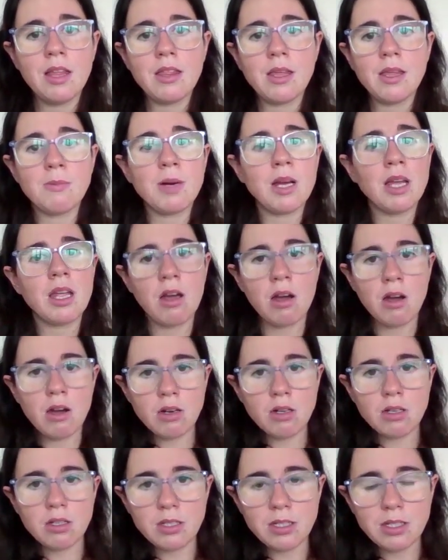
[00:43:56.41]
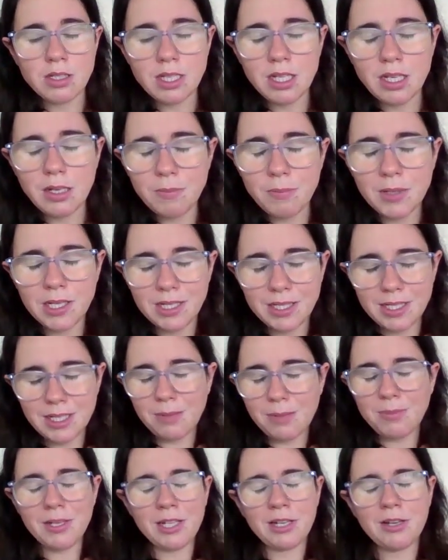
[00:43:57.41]
then my heart deeply,
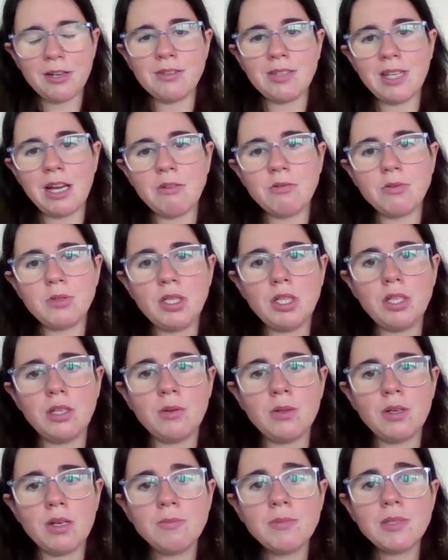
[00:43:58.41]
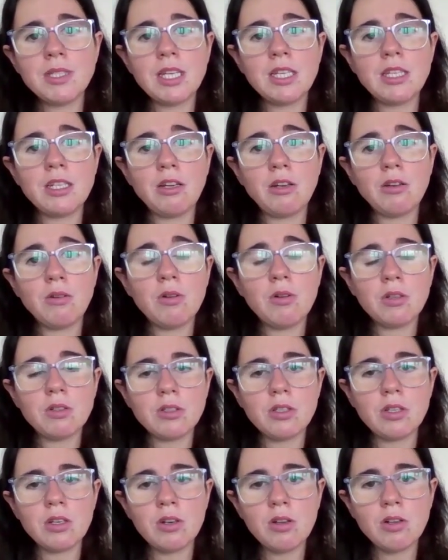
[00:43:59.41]
deeply goes out to you, and I'm sending you
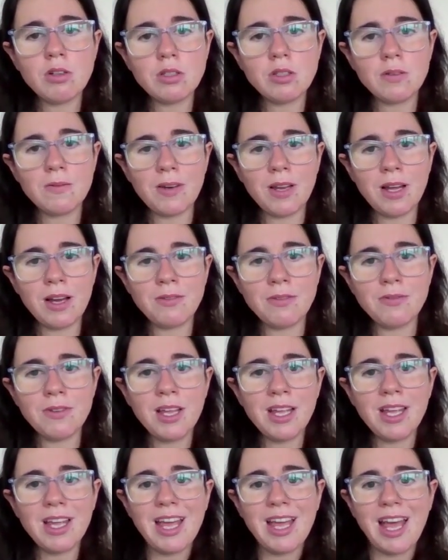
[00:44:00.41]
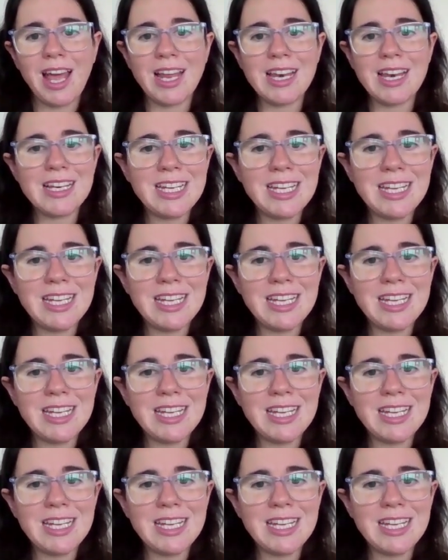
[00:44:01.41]
lots and lots of love and